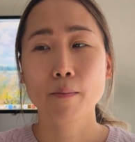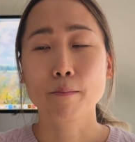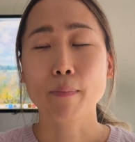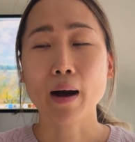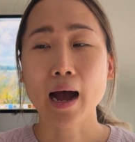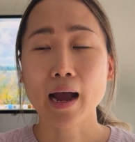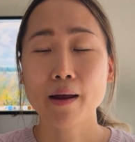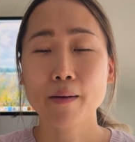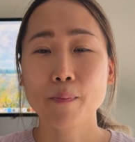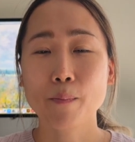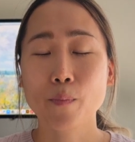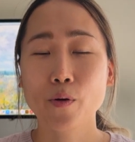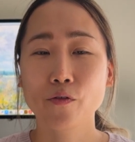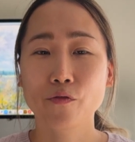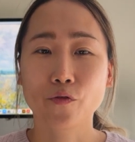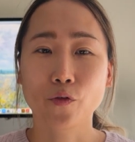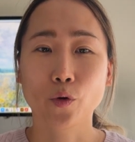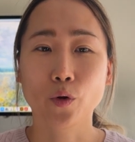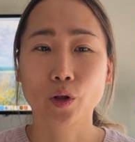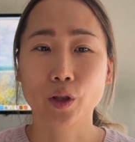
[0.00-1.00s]
My
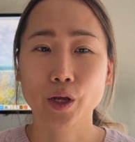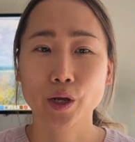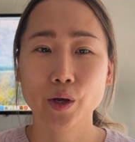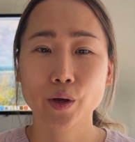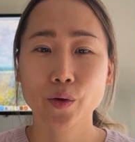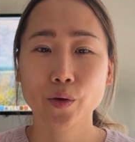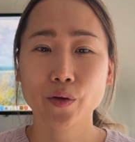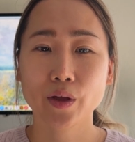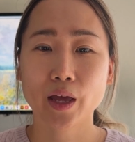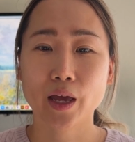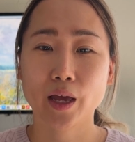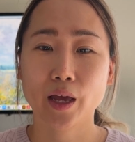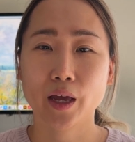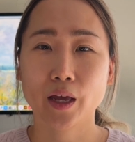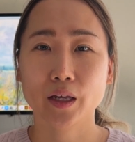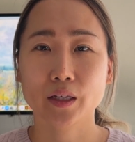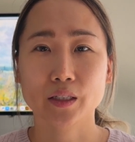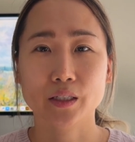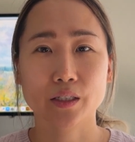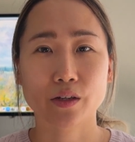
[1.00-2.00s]
portfolio
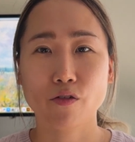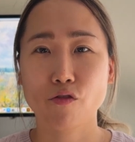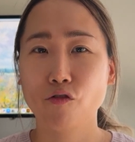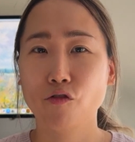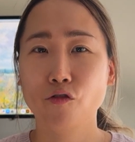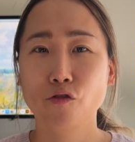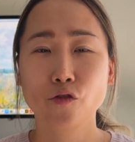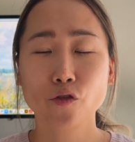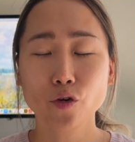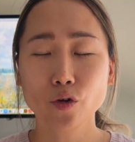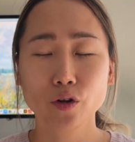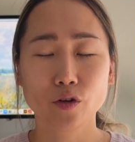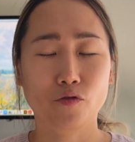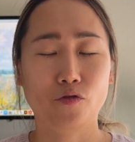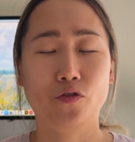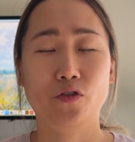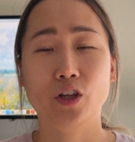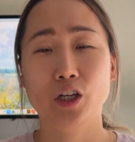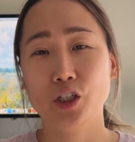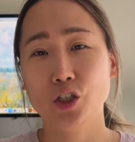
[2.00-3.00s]
is full
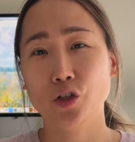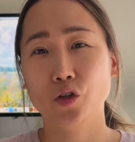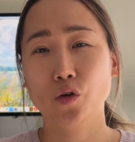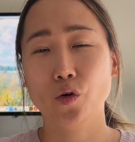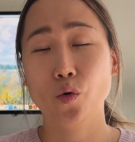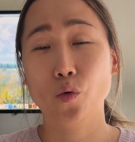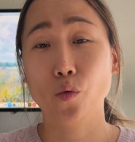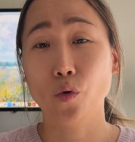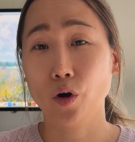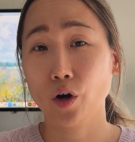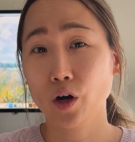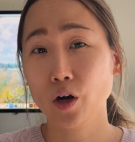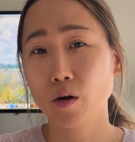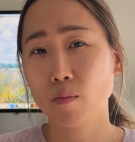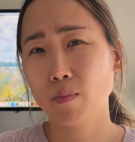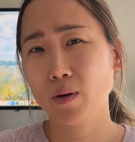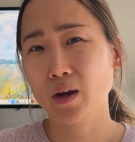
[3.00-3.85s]
of digital work,